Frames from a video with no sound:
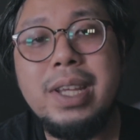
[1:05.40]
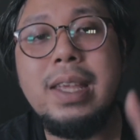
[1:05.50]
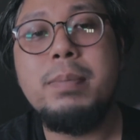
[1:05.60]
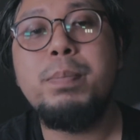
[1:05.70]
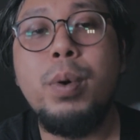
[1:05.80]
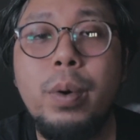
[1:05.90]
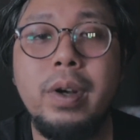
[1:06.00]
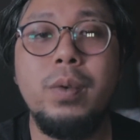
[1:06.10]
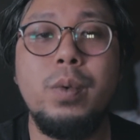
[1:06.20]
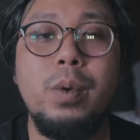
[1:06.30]

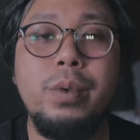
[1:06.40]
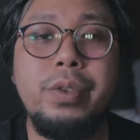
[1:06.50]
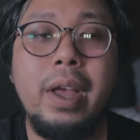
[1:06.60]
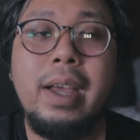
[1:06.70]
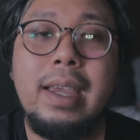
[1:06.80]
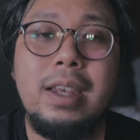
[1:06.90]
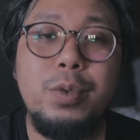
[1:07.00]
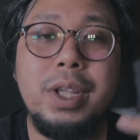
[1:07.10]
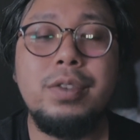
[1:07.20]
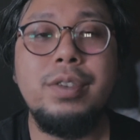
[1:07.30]
important rules in
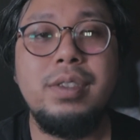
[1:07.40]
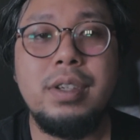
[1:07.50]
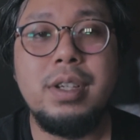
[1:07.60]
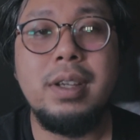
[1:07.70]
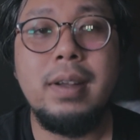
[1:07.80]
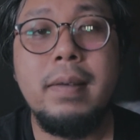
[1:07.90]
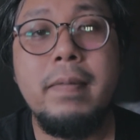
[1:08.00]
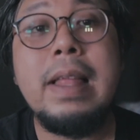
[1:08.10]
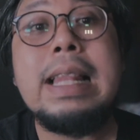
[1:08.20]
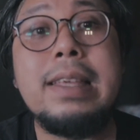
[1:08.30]
doing transition.
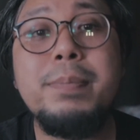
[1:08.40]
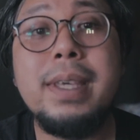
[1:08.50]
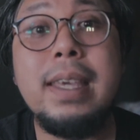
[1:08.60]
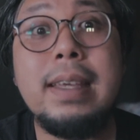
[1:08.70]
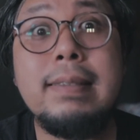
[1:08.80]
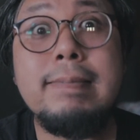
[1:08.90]
Let's begin.